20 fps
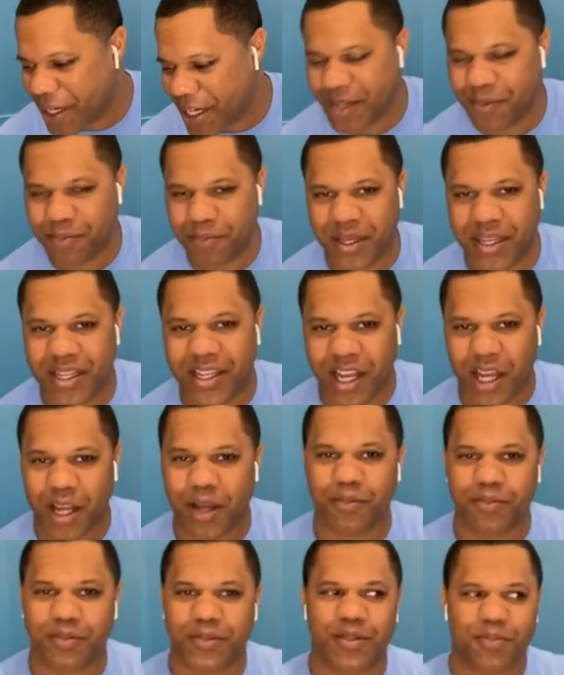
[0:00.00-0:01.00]
it
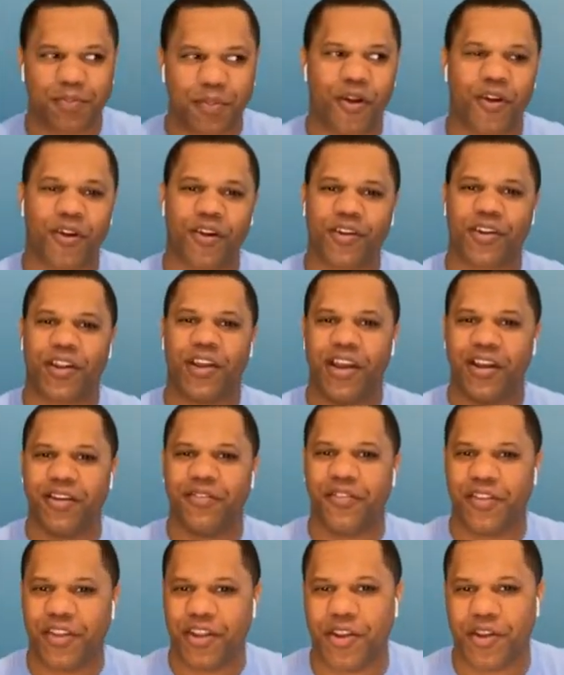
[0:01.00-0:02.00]
becomes part
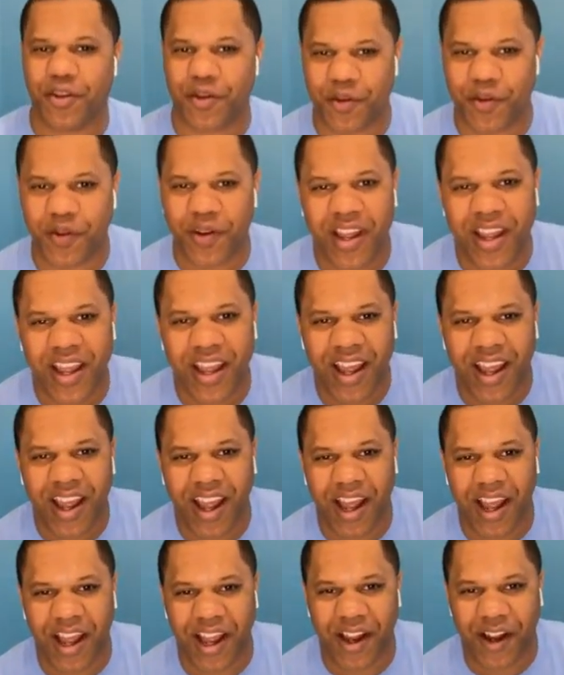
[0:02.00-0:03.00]
of you,
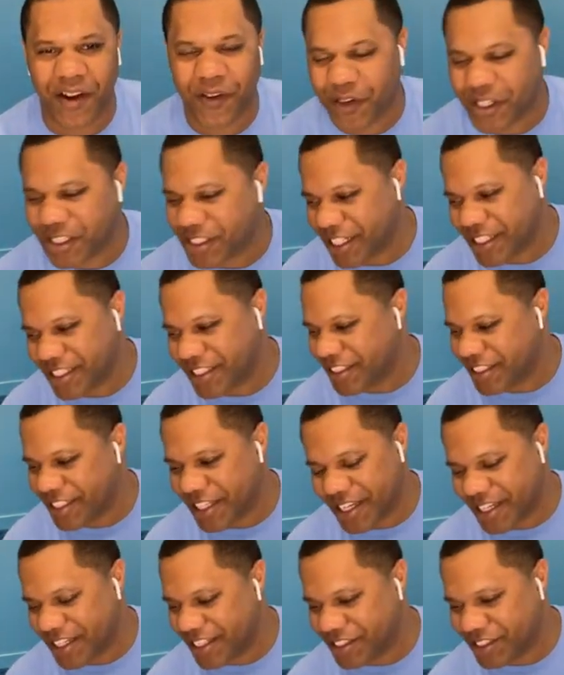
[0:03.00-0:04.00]
which I just
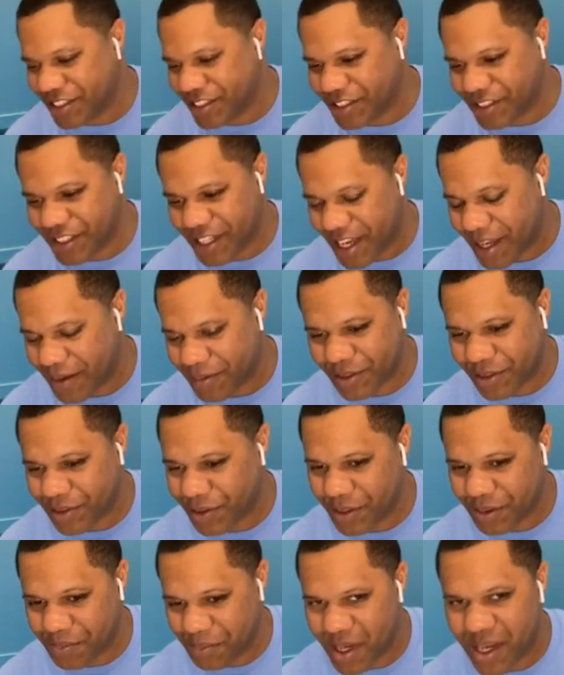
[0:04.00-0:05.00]
think is just
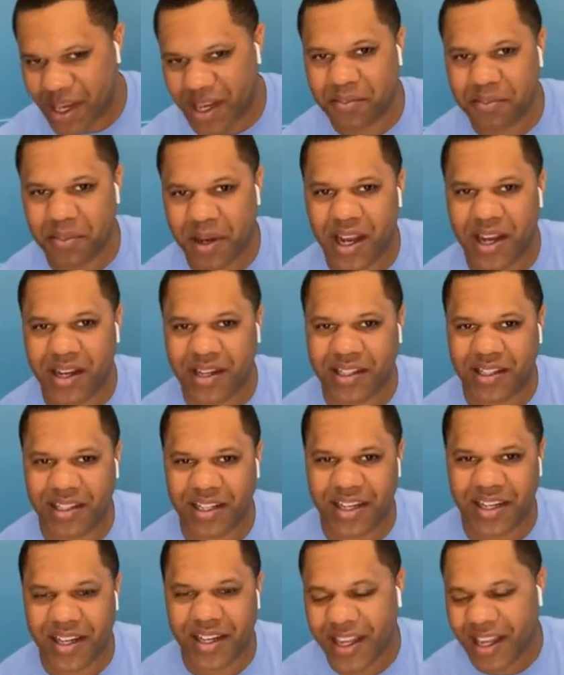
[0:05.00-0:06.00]
absolutely
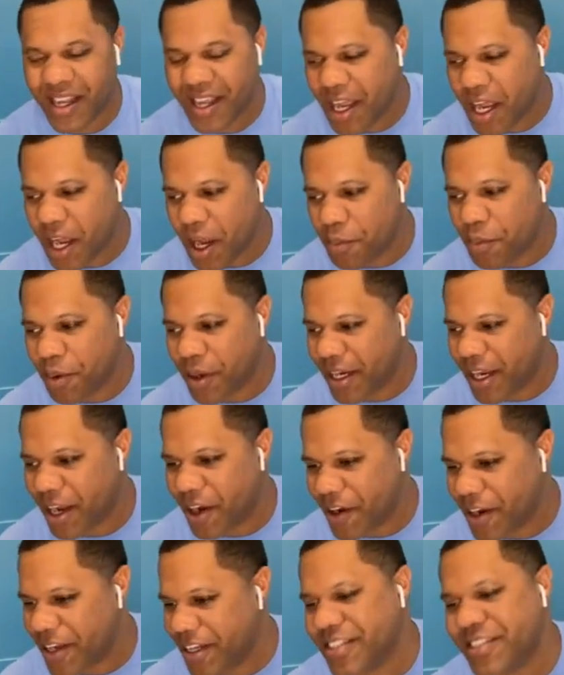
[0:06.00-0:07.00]
mind-boggling. But
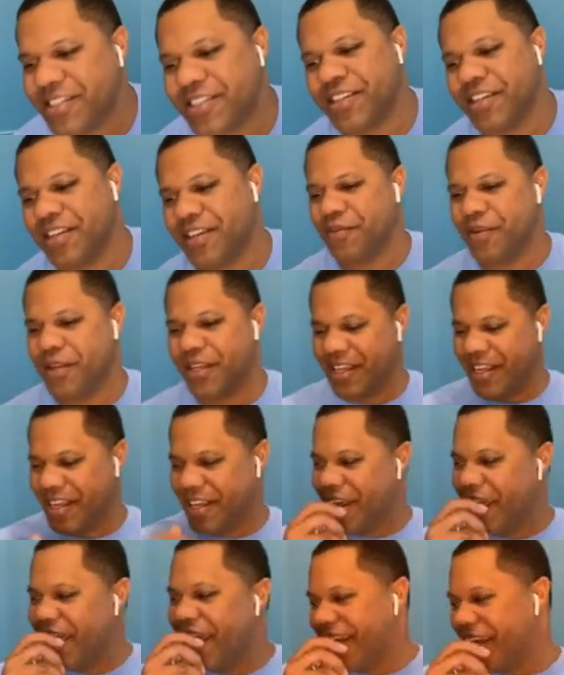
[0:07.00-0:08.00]
all right, this is going to be
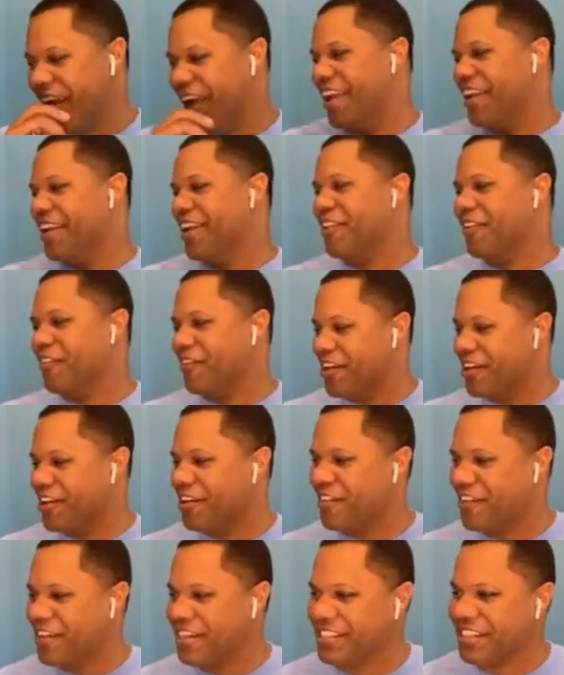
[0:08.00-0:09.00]
another
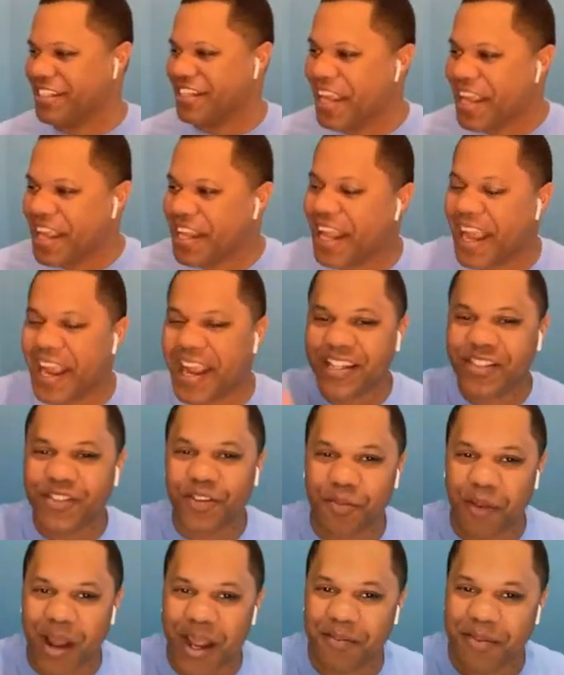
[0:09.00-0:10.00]
weird question. The
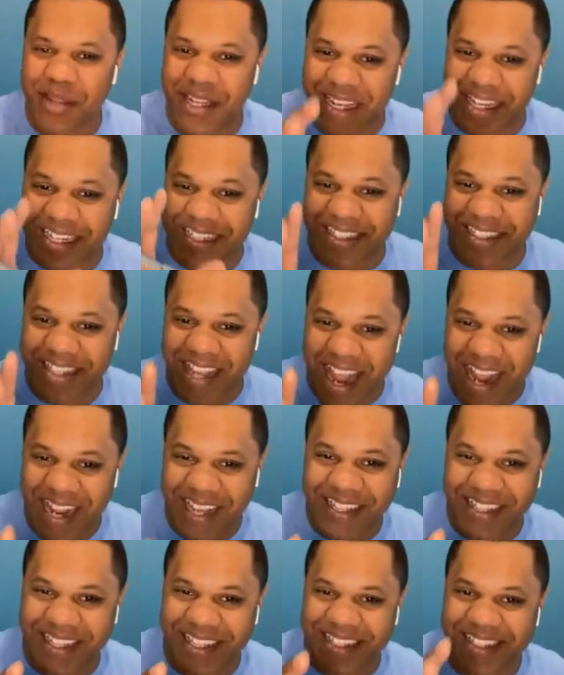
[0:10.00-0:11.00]
answer might be
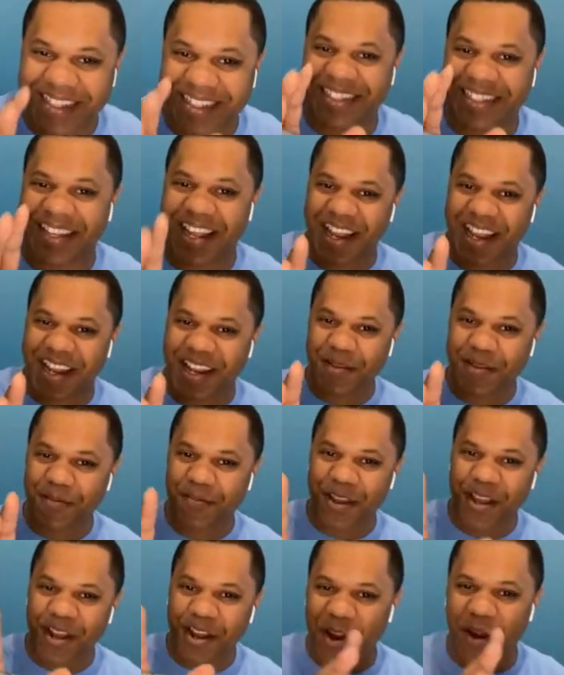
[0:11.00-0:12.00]
exactly the
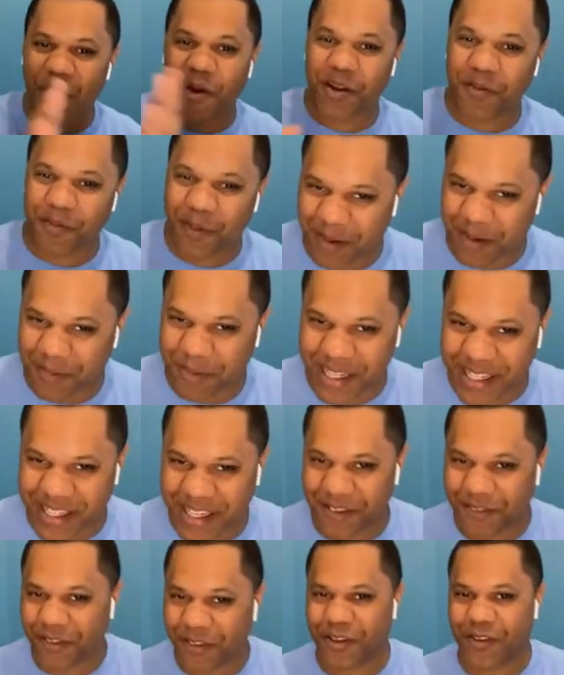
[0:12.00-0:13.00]
same, or it might be
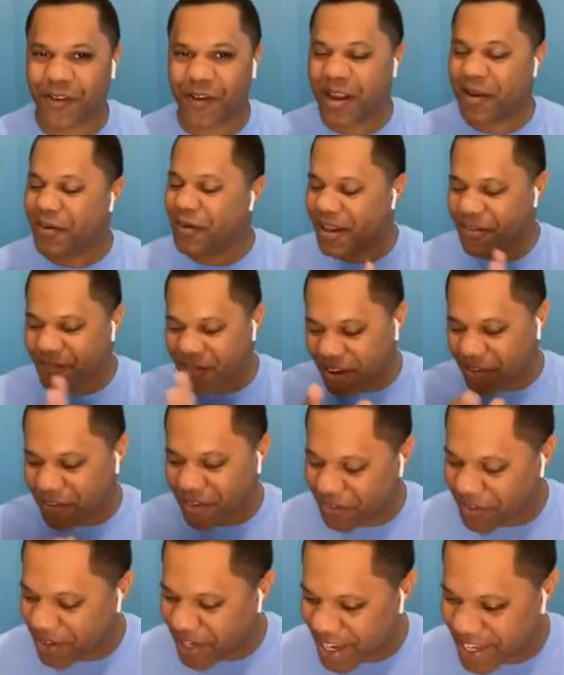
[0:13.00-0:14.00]
different, right? And I've
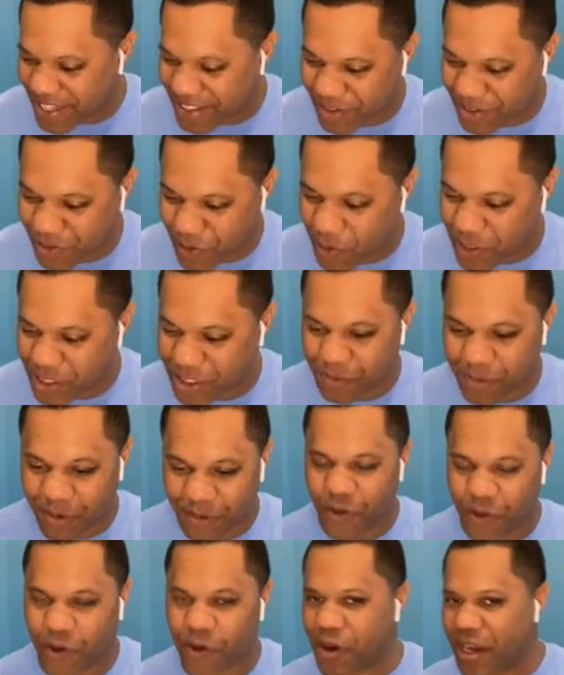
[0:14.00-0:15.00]
never even asked this question
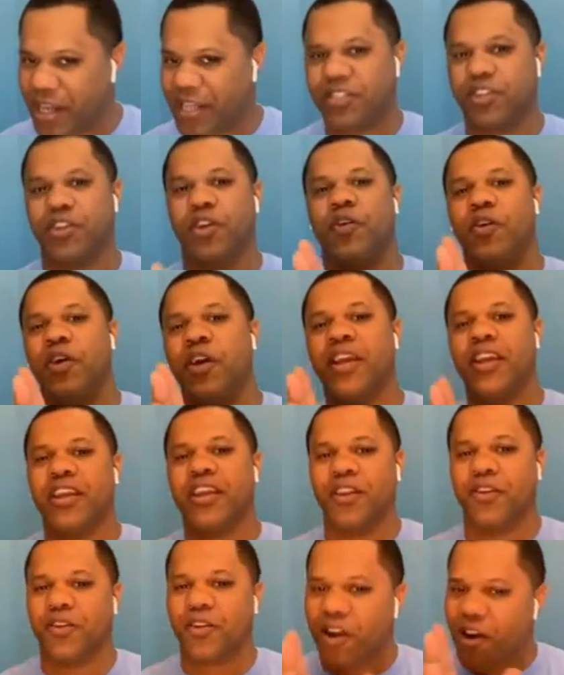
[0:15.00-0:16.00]
before, right? So,
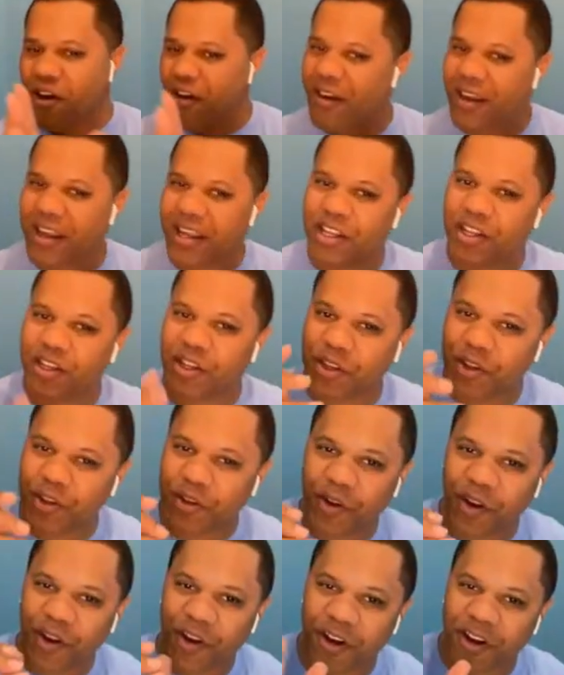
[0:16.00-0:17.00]
Kari,
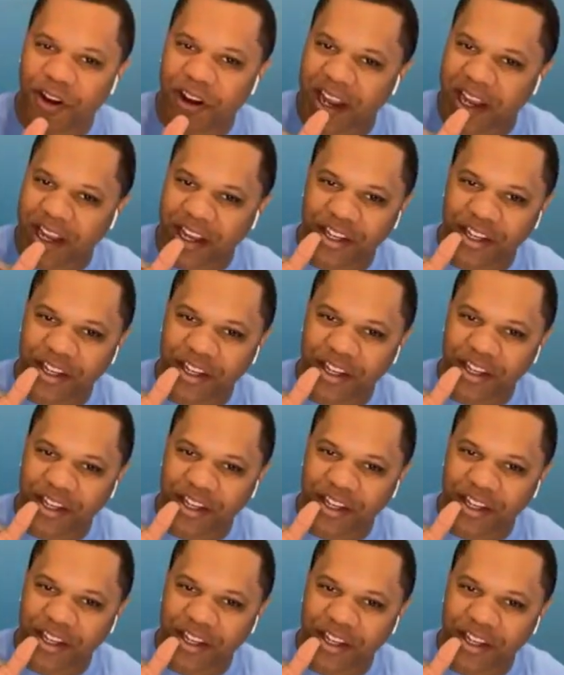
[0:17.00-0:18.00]
you are a
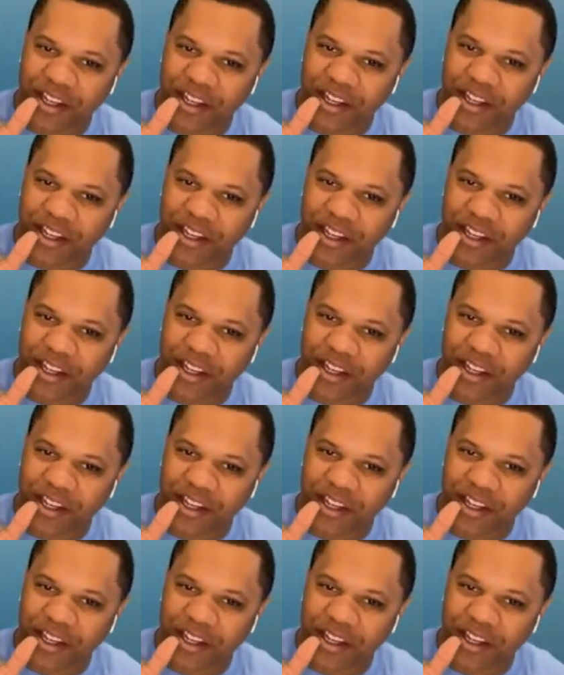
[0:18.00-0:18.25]
human,